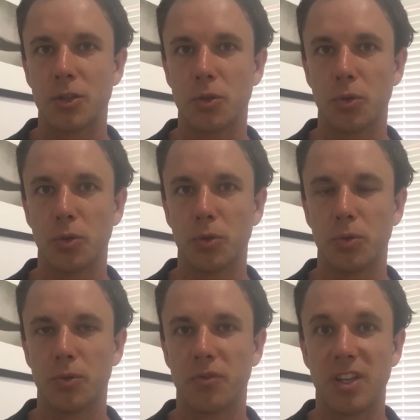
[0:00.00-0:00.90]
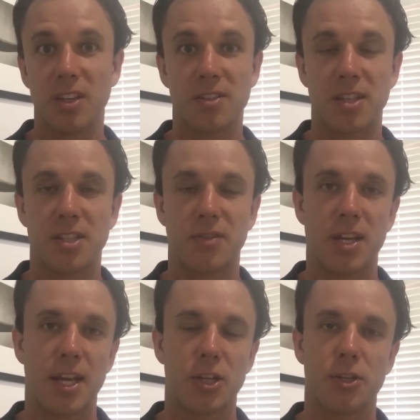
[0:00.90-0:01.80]
to feel a sense of
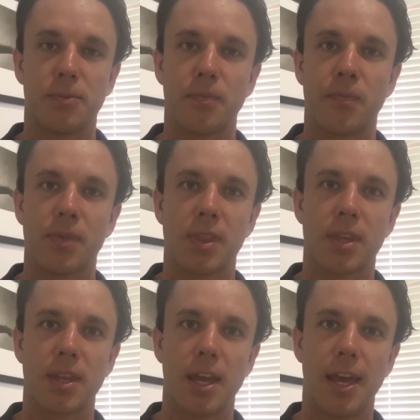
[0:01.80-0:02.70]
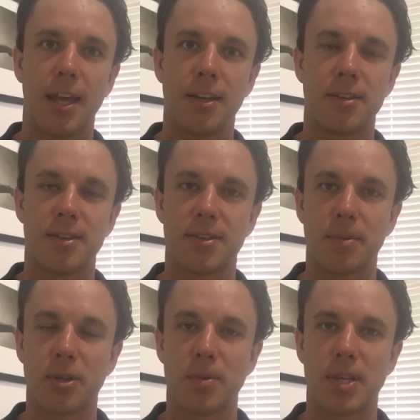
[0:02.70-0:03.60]
connection. And
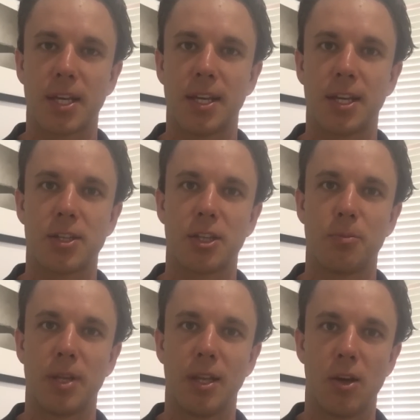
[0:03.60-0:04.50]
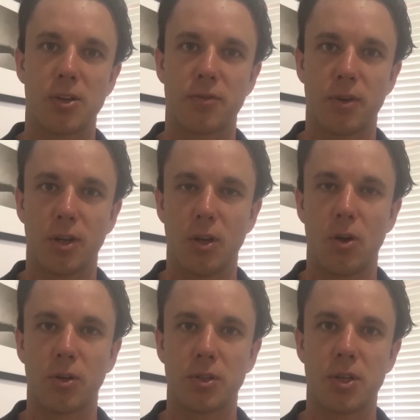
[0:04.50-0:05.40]
sometimes that connection can be lost for a
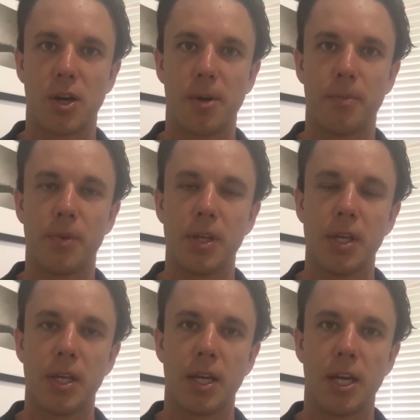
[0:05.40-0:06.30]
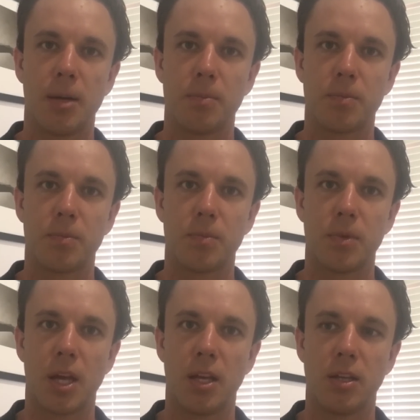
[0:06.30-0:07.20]
long time.
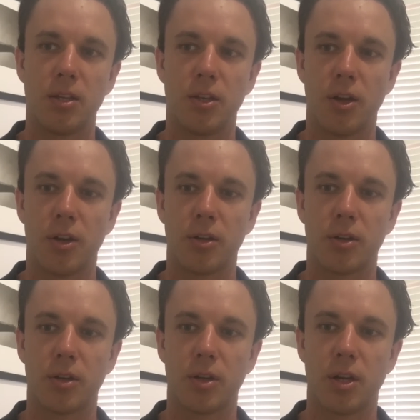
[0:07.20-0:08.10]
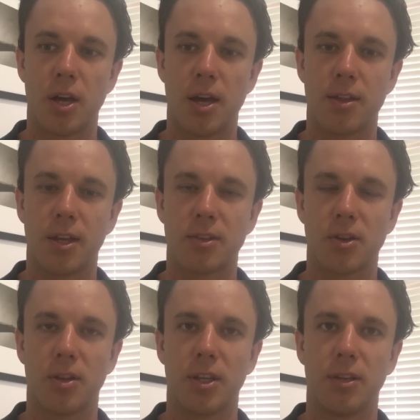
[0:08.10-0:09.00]
And, you know, I think
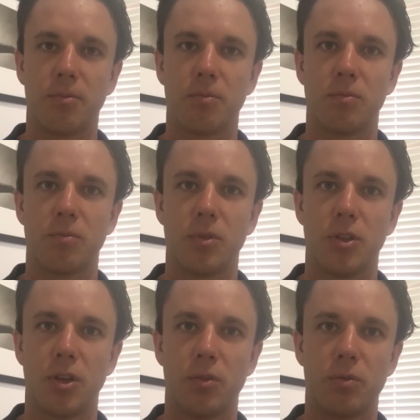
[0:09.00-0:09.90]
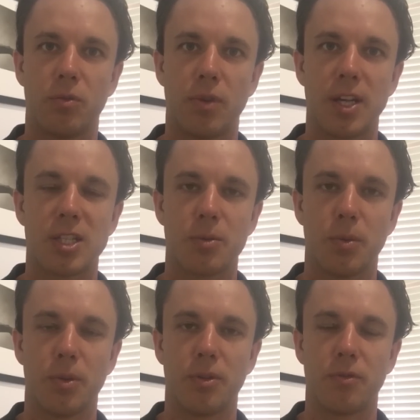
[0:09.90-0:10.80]
it's only, you know,
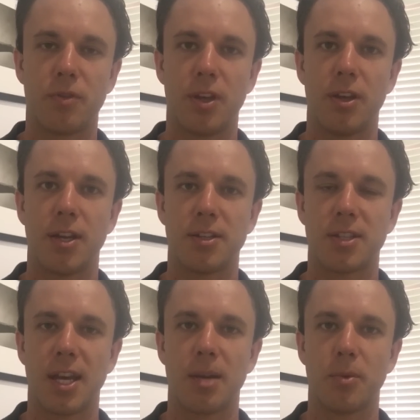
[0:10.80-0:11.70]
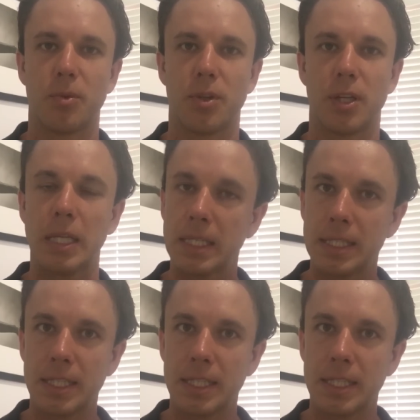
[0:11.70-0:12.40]
reasonable and understandable that